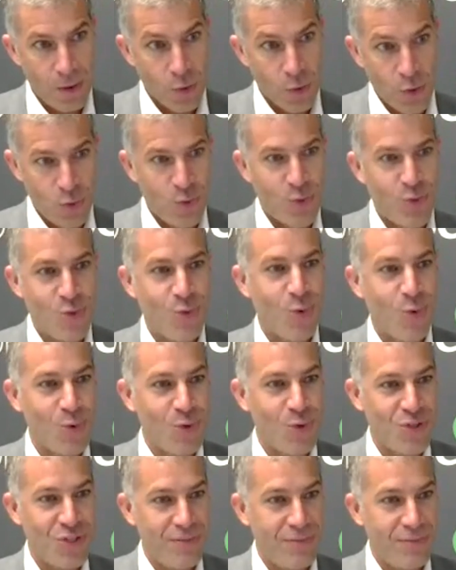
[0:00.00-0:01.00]
cultural
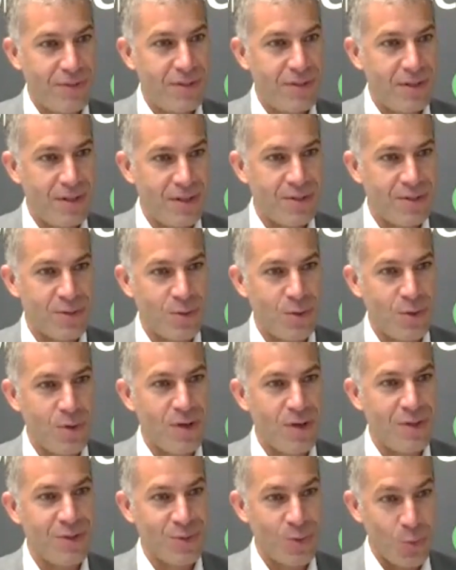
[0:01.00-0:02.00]
shift in
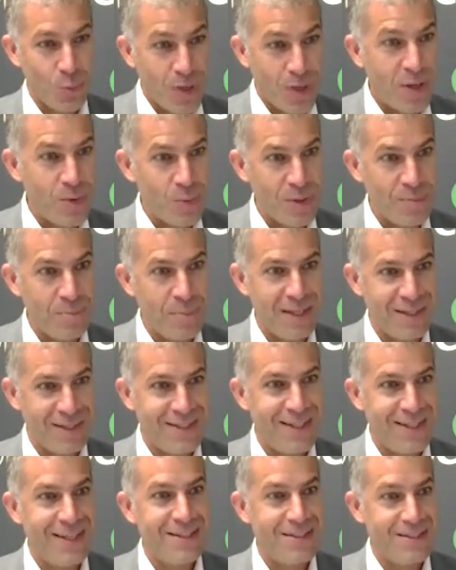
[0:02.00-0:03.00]
the way we
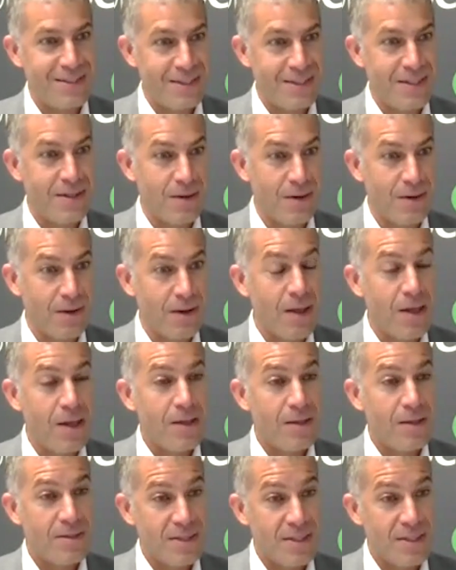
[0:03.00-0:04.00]
maintain the
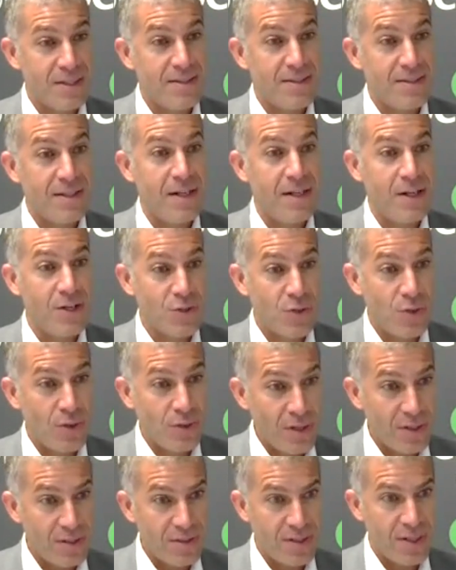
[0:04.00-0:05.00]

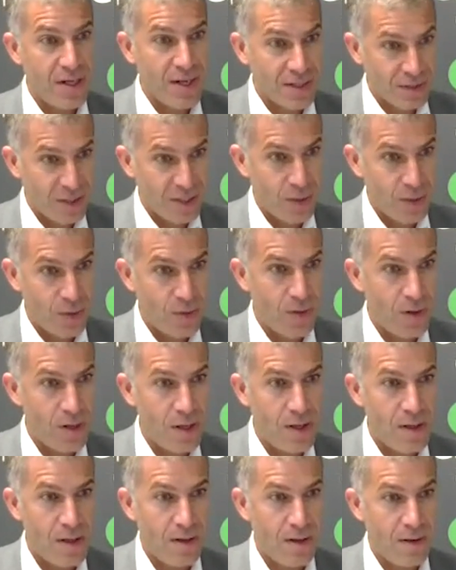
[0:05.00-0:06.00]
installation and the electrical
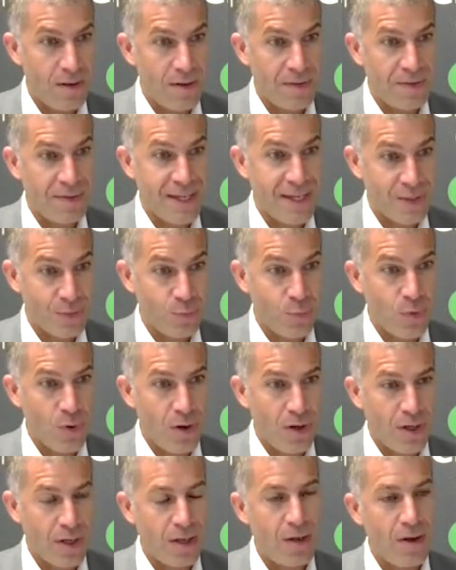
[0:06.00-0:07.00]

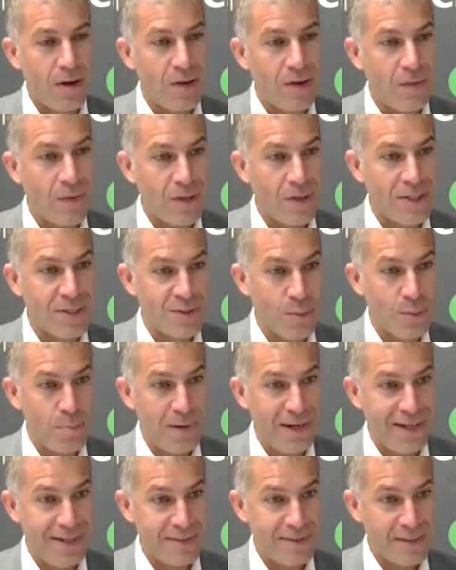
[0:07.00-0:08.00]
network in the
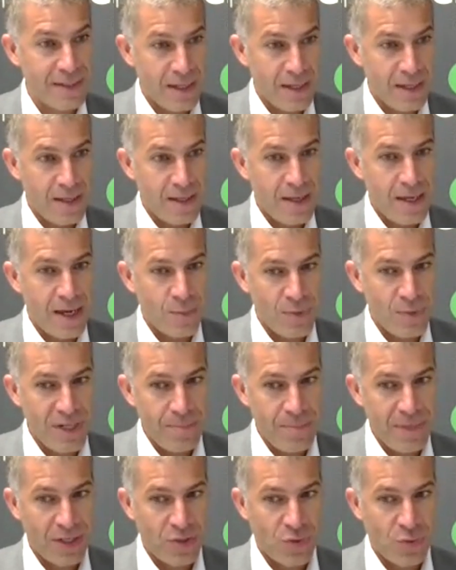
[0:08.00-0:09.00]
plant, and really
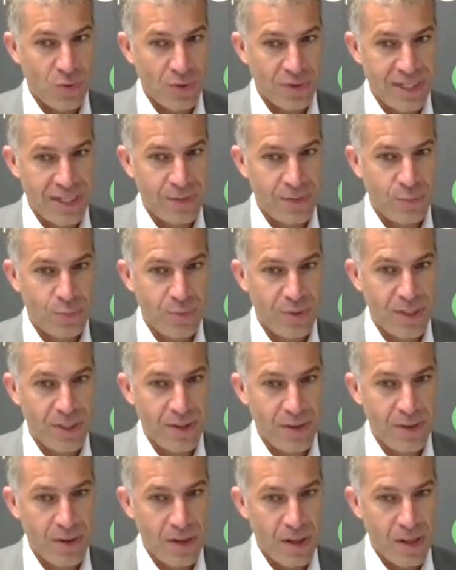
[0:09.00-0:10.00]
make sure that
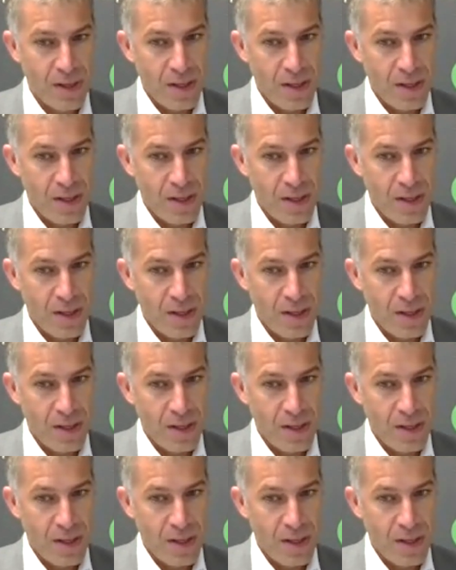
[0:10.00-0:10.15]
we